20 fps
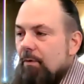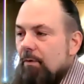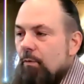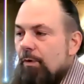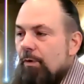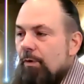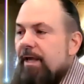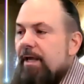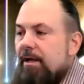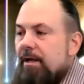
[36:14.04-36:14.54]

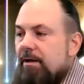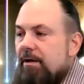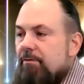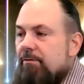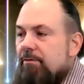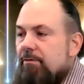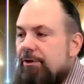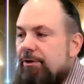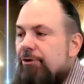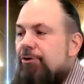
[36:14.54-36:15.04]
We
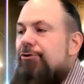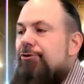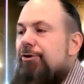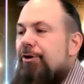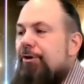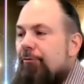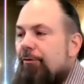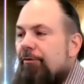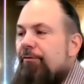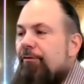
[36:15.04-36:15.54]

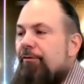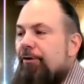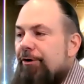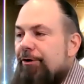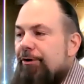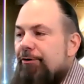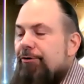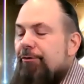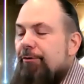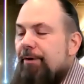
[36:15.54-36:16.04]
usually refer
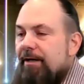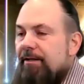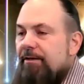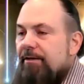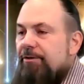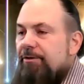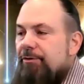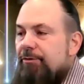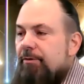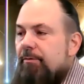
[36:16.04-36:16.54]
you
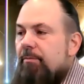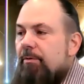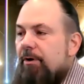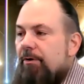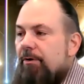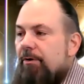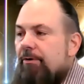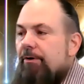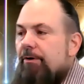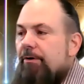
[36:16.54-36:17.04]
directly to a
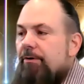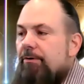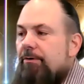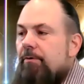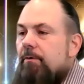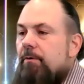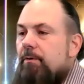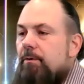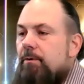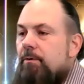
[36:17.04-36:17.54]
broker
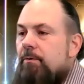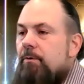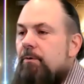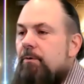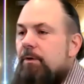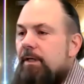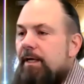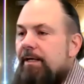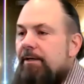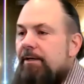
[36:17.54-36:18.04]
who, who
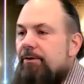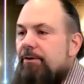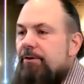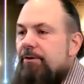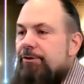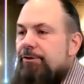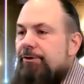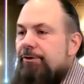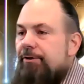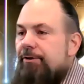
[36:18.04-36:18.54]
will handle the
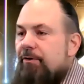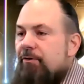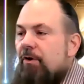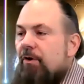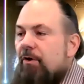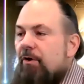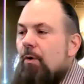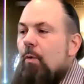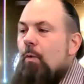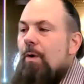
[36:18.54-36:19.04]
insurance.
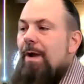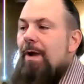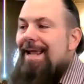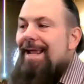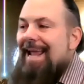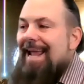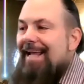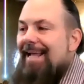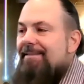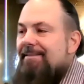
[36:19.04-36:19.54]
We
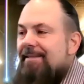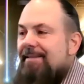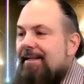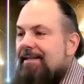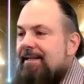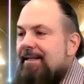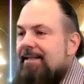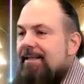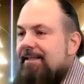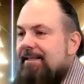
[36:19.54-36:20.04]
can't
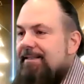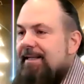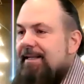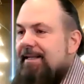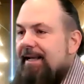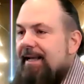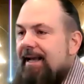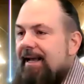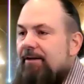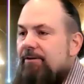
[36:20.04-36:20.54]
technically
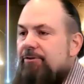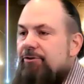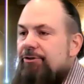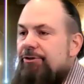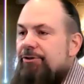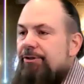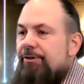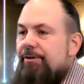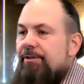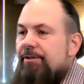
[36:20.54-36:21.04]
take out
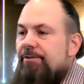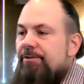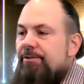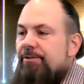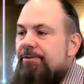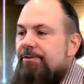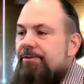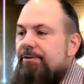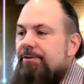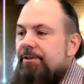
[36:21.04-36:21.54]

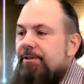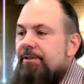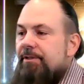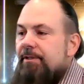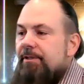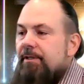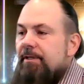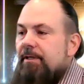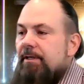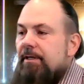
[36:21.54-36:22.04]
insurance
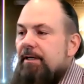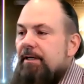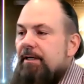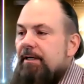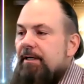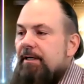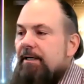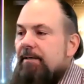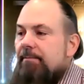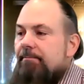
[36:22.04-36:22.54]

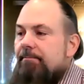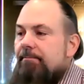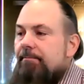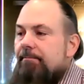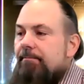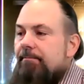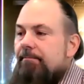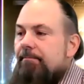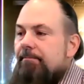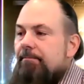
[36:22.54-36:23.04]

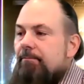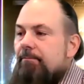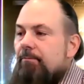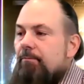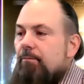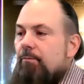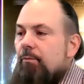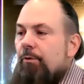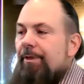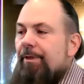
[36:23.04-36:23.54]
um,
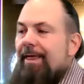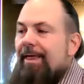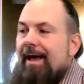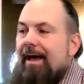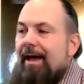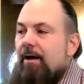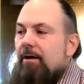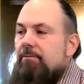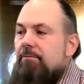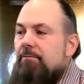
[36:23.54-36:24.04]

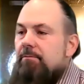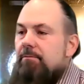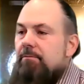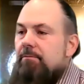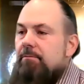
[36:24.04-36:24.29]
without